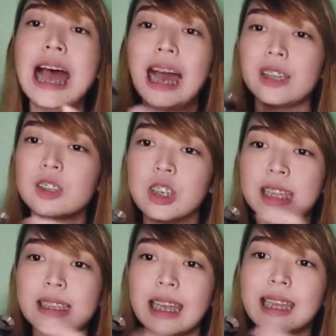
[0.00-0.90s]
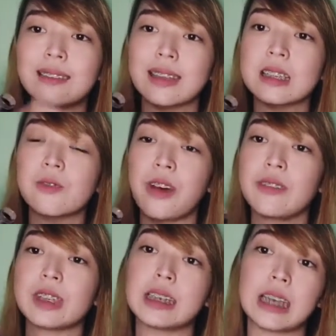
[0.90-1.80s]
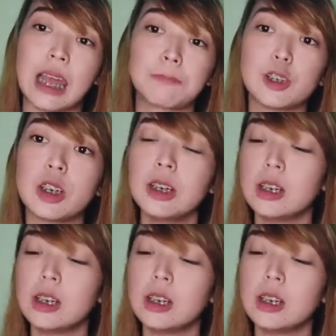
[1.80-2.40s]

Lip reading: I suggest getting this 510 adapter